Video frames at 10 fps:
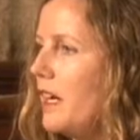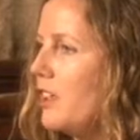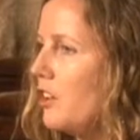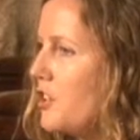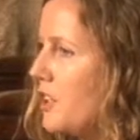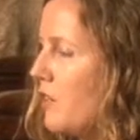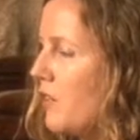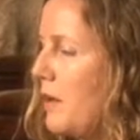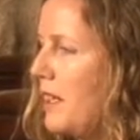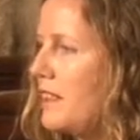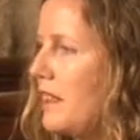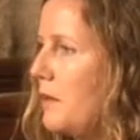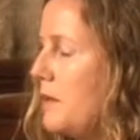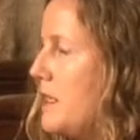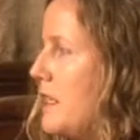archaeological remains
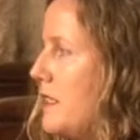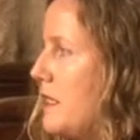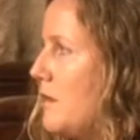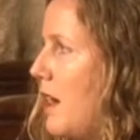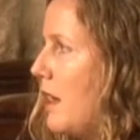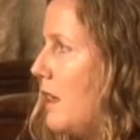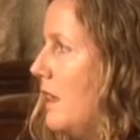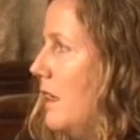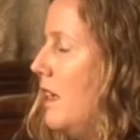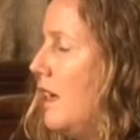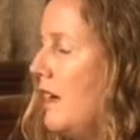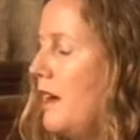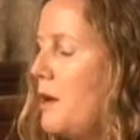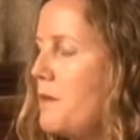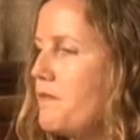that dating back
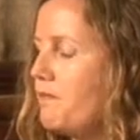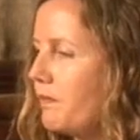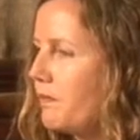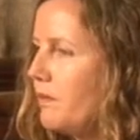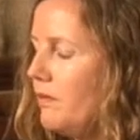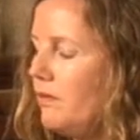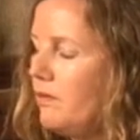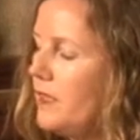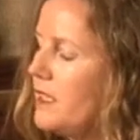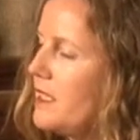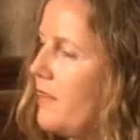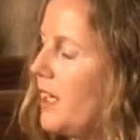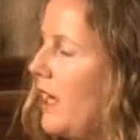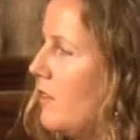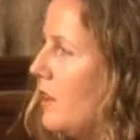um,
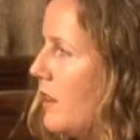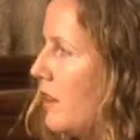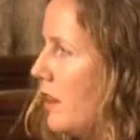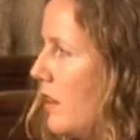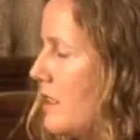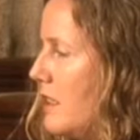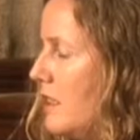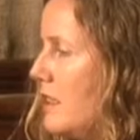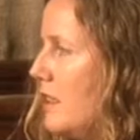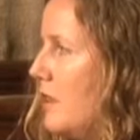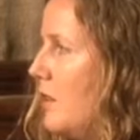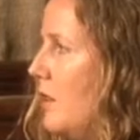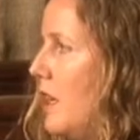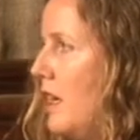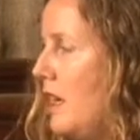seven hundred thousand years ago
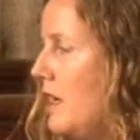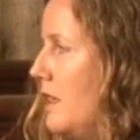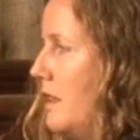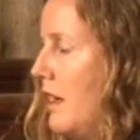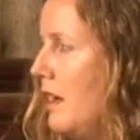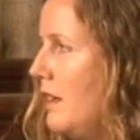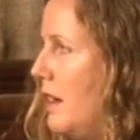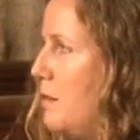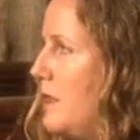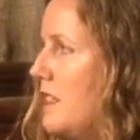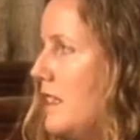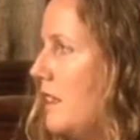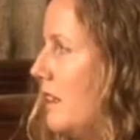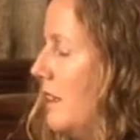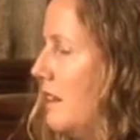uh, up
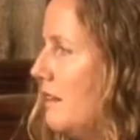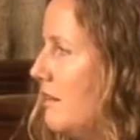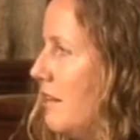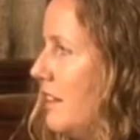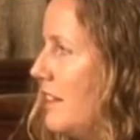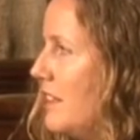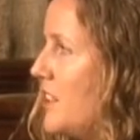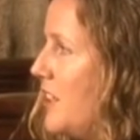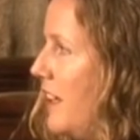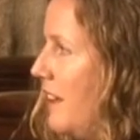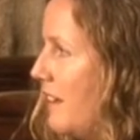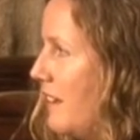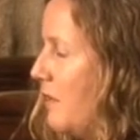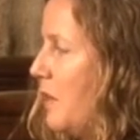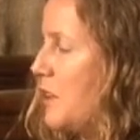until
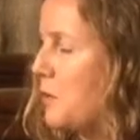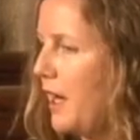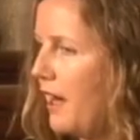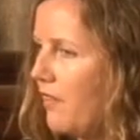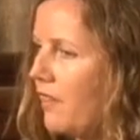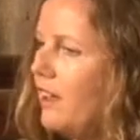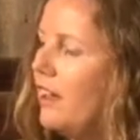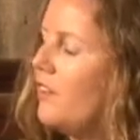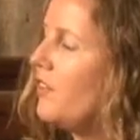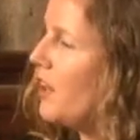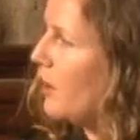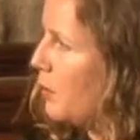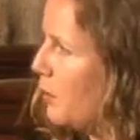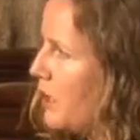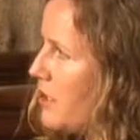today, because we have
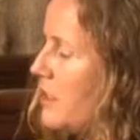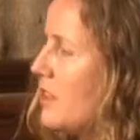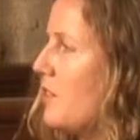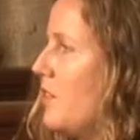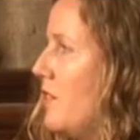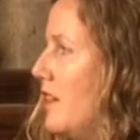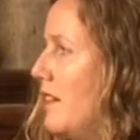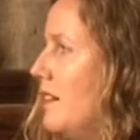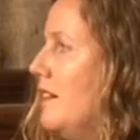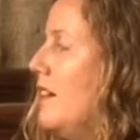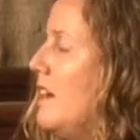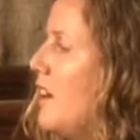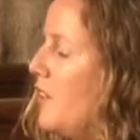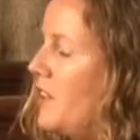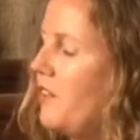reoccupations of uh,
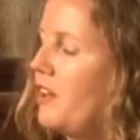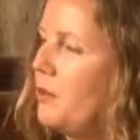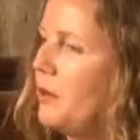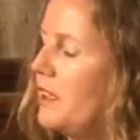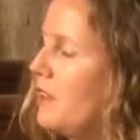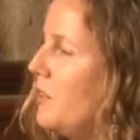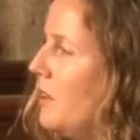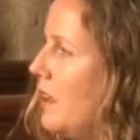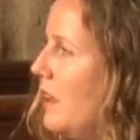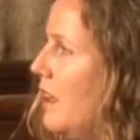of the Iberian Peninsula